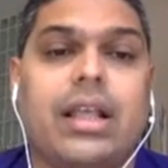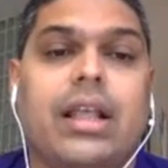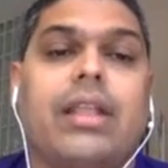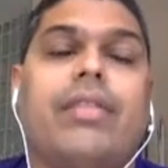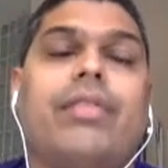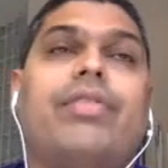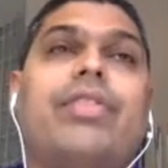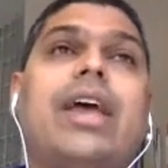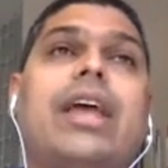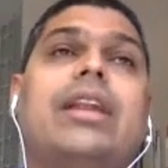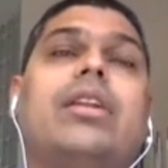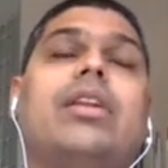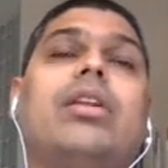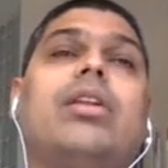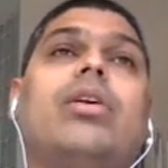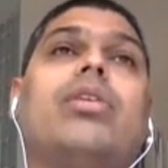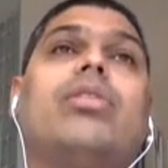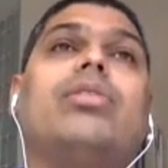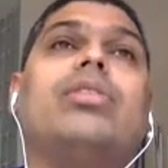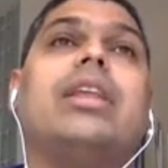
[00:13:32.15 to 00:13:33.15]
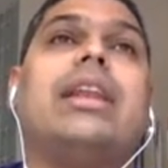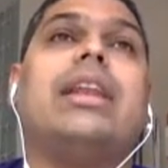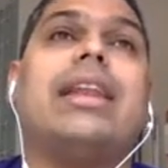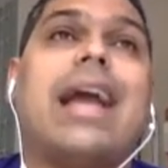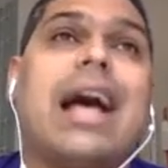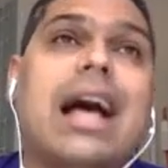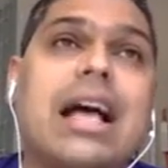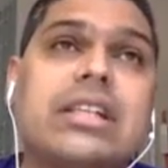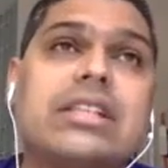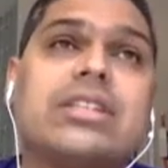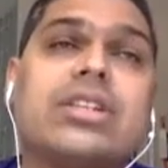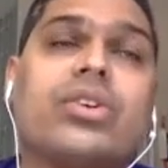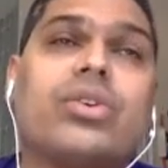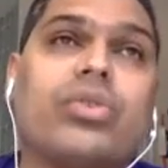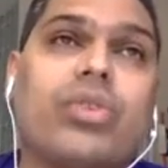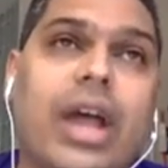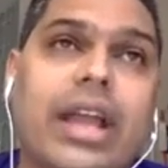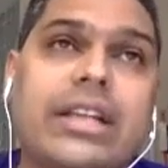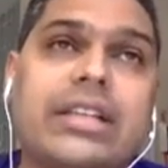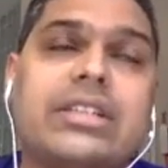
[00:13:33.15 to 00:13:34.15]
then the last
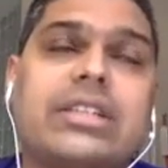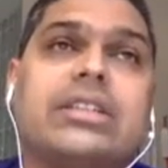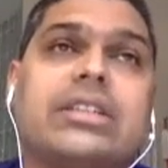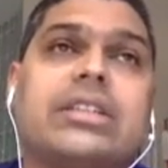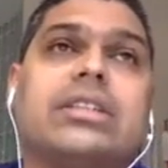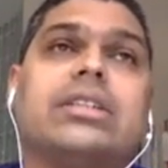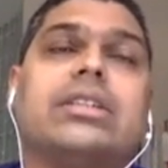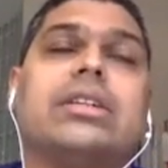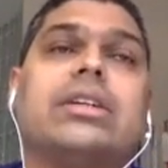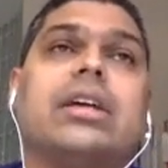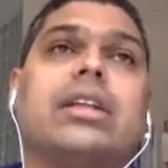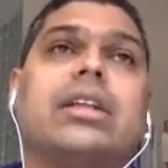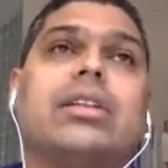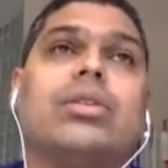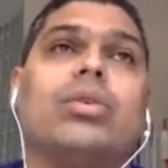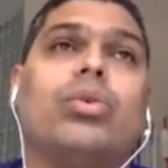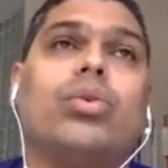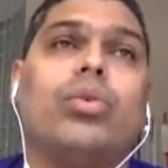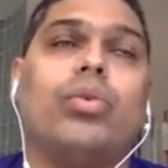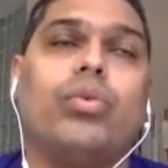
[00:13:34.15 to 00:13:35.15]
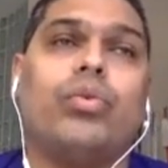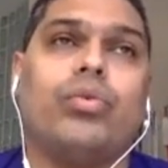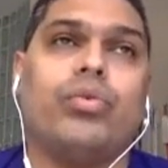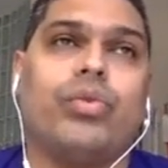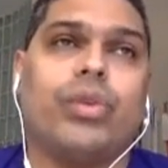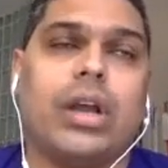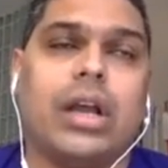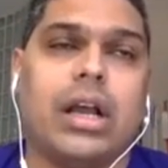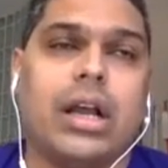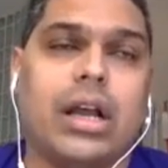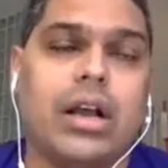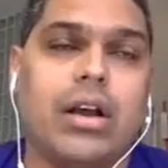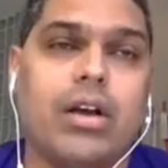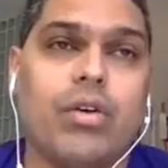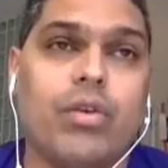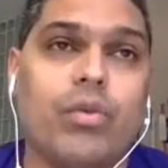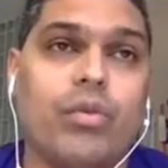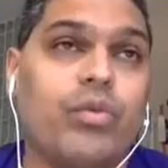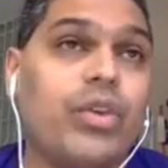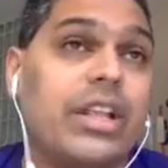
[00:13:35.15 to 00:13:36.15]
writer who, uh,
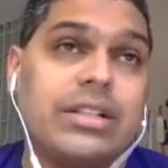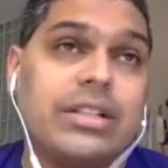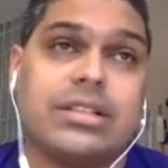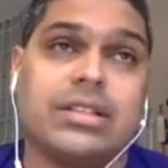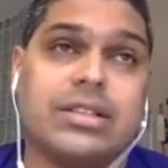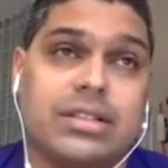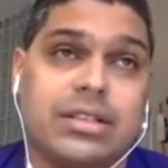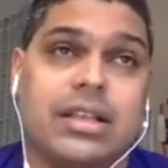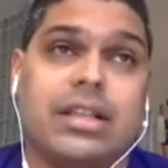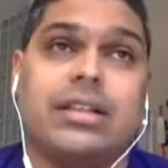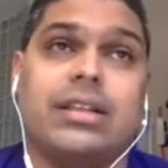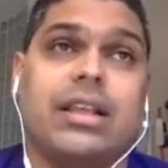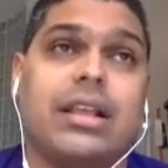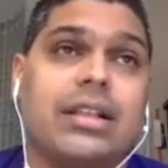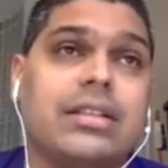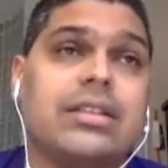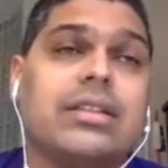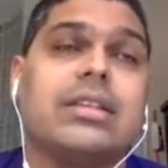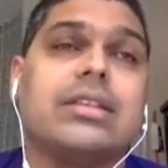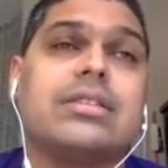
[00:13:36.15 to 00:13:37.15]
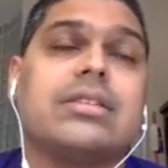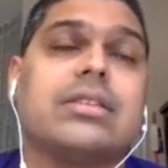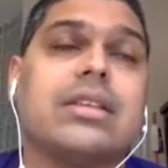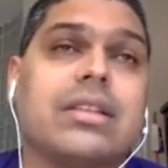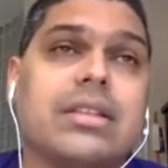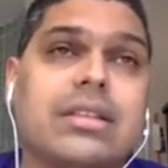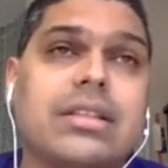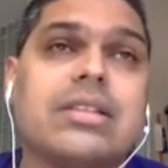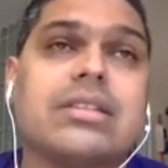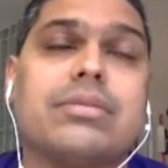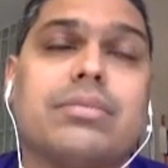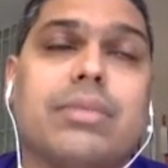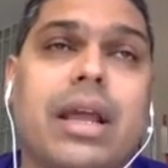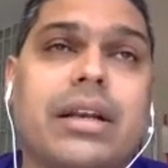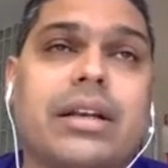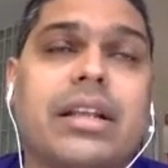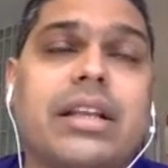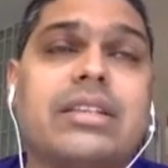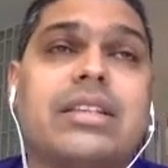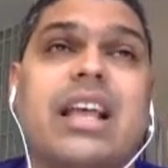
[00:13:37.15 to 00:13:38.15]
wins in, in this, this
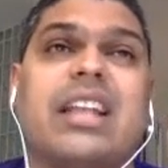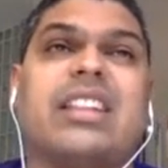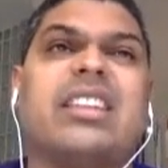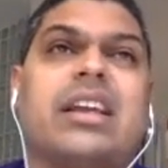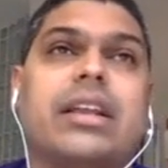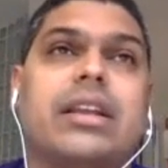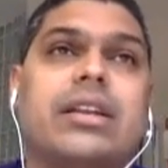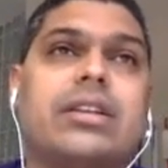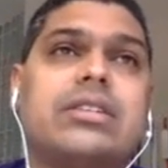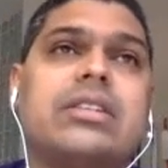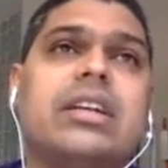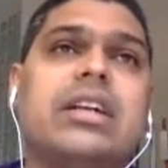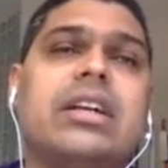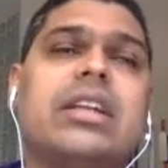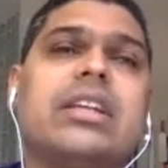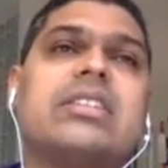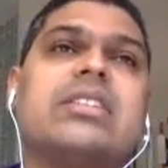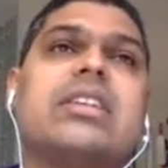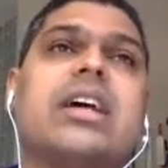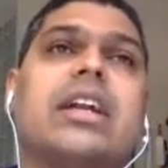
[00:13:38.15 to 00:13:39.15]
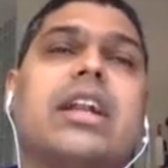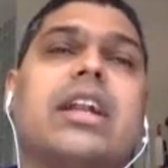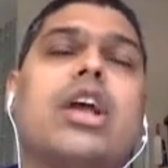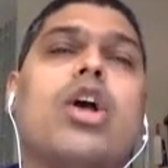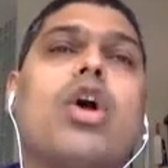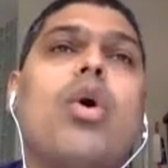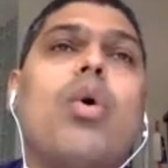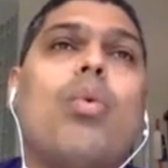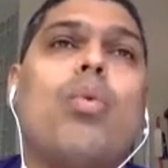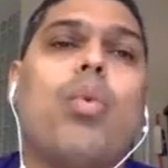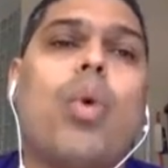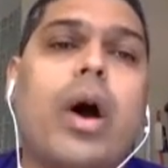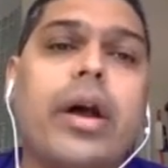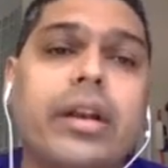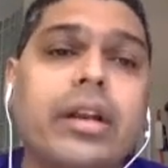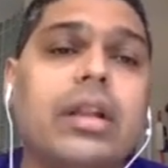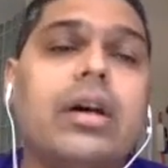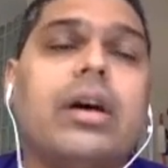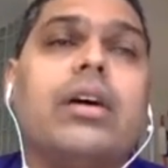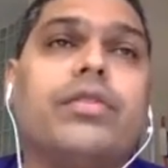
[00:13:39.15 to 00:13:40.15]
semantics. And the result is that
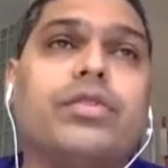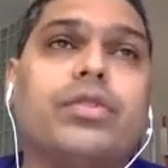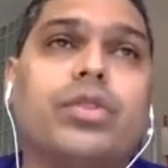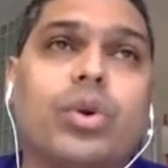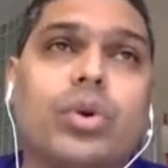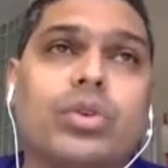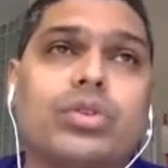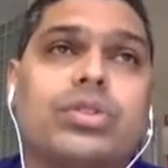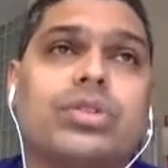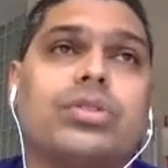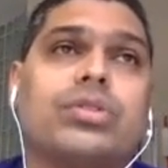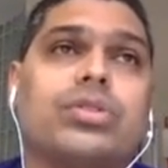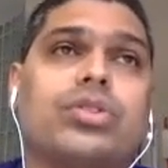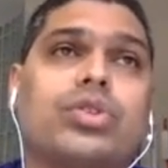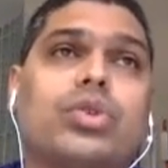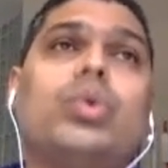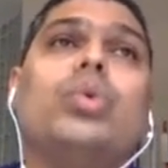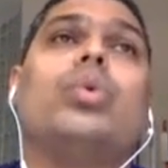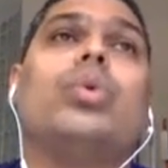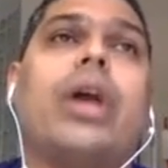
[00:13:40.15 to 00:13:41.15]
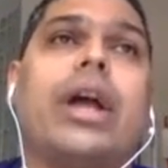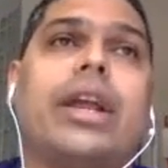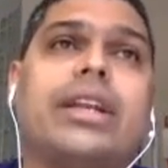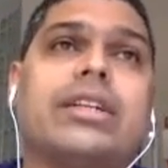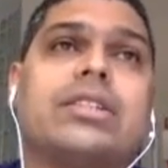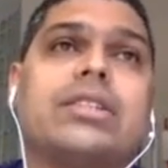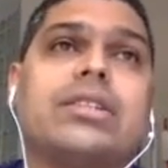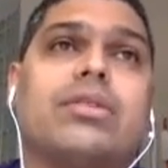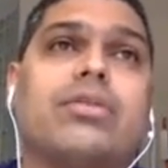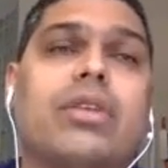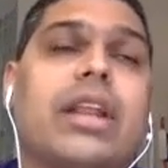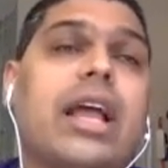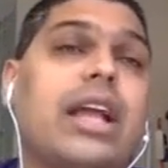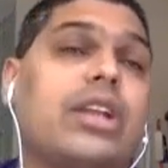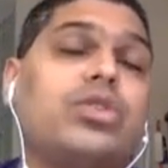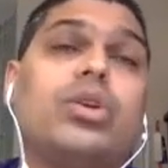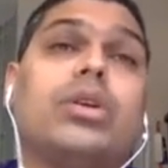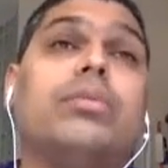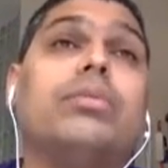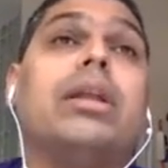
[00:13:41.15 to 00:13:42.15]
one of those two rights will
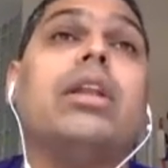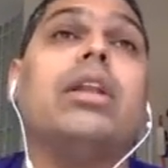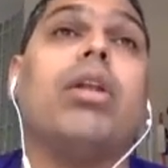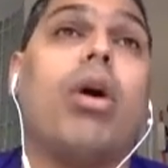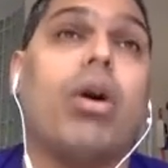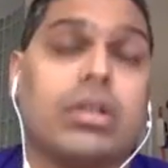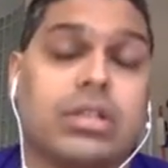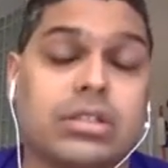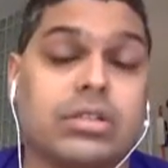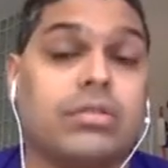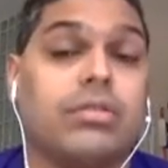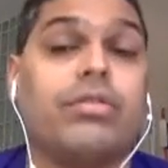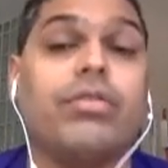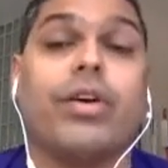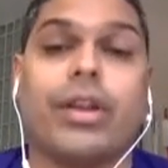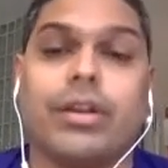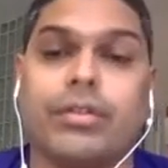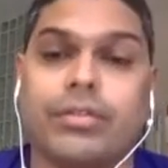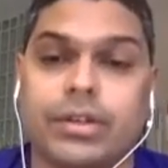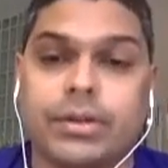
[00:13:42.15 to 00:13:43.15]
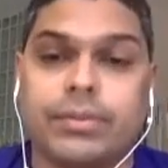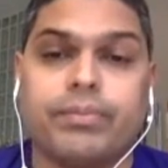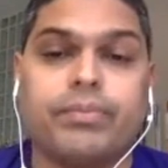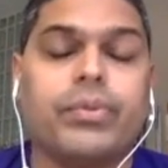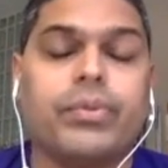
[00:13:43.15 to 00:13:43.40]
actually be lost forever.